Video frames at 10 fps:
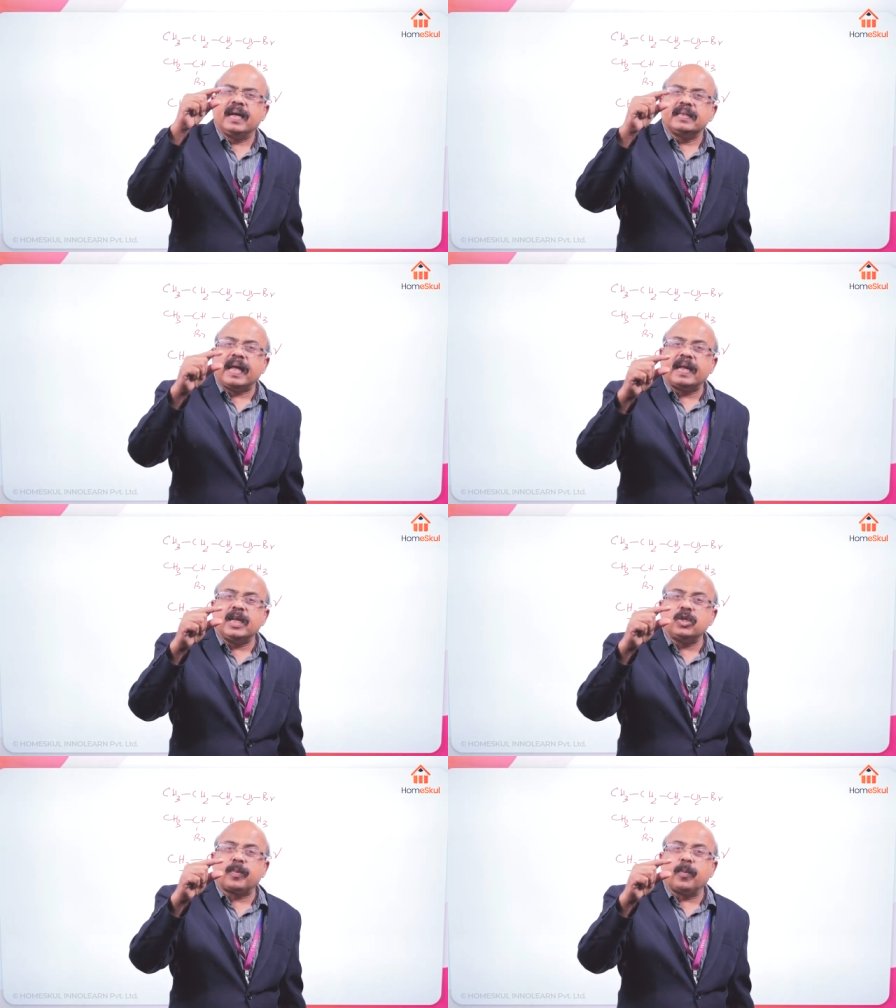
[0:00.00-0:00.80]
that
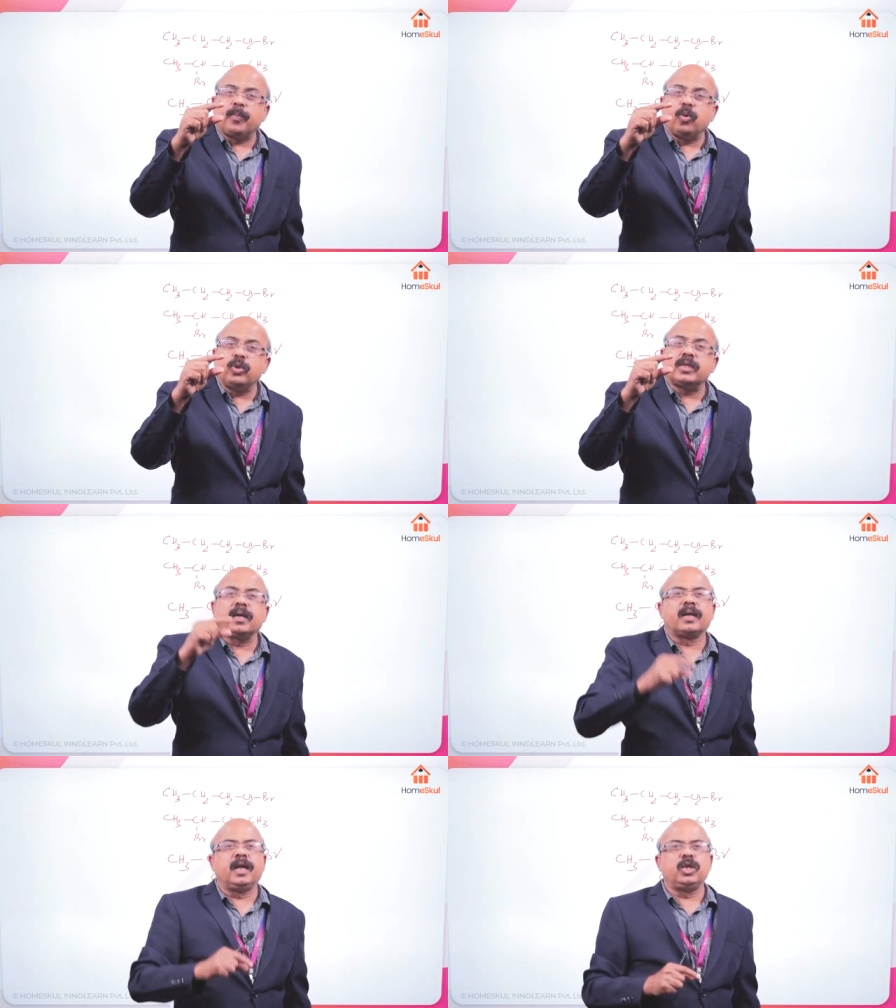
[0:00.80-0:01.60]
is
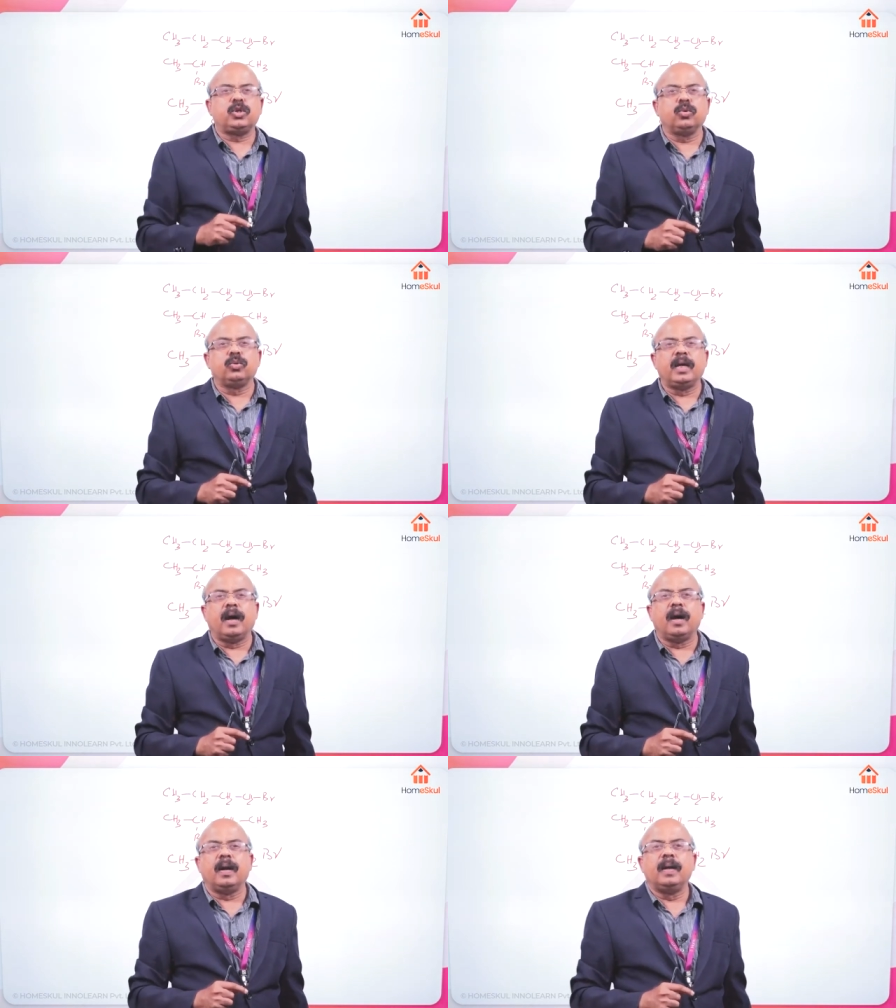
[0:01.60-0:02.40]
proportional to
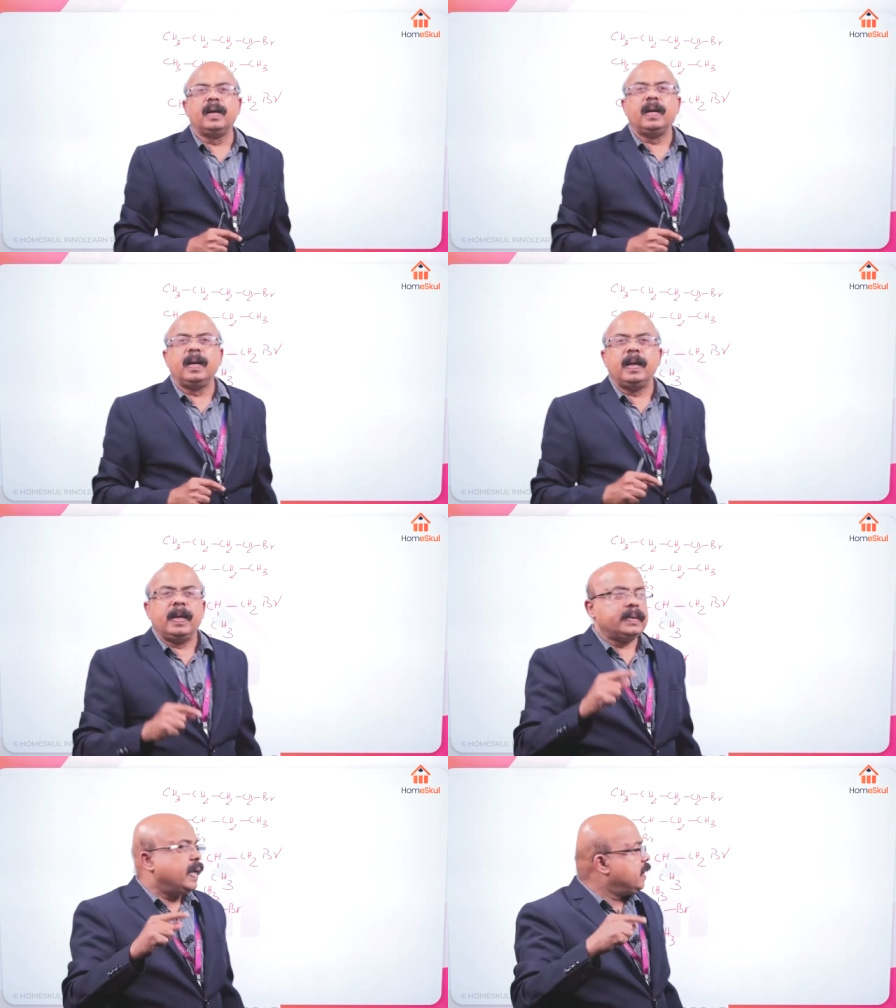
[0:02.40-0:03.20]
the,
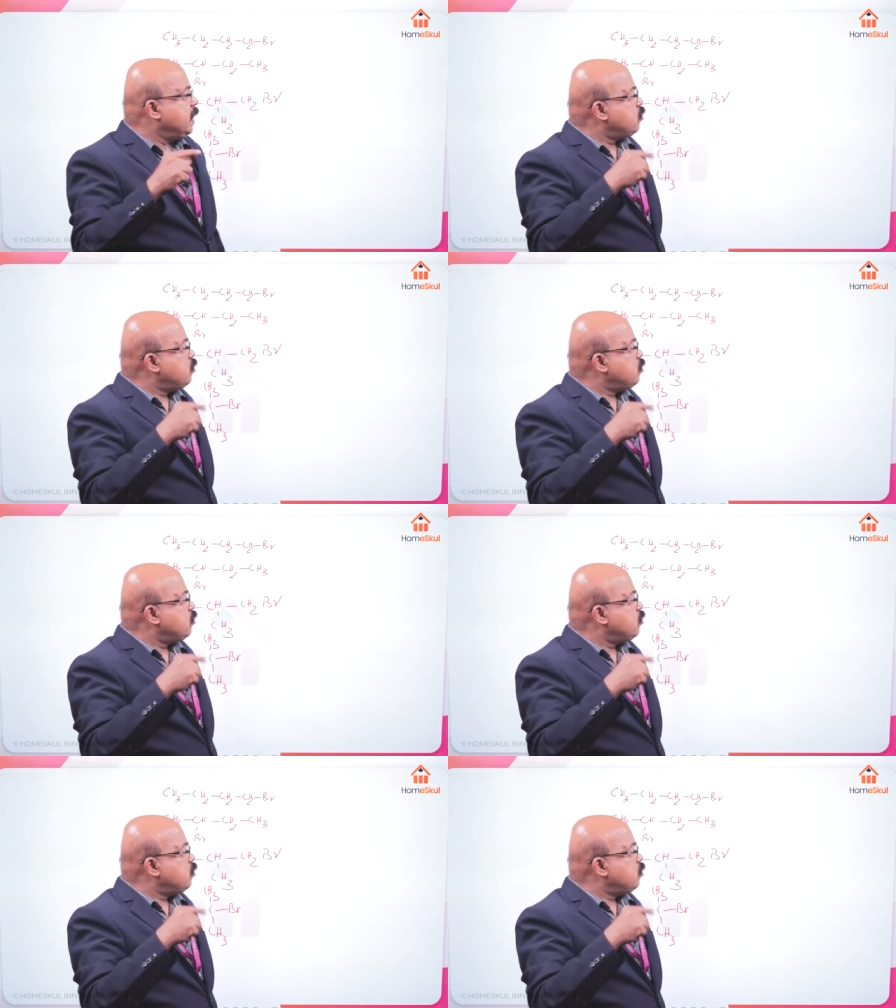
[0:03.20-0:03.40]
that is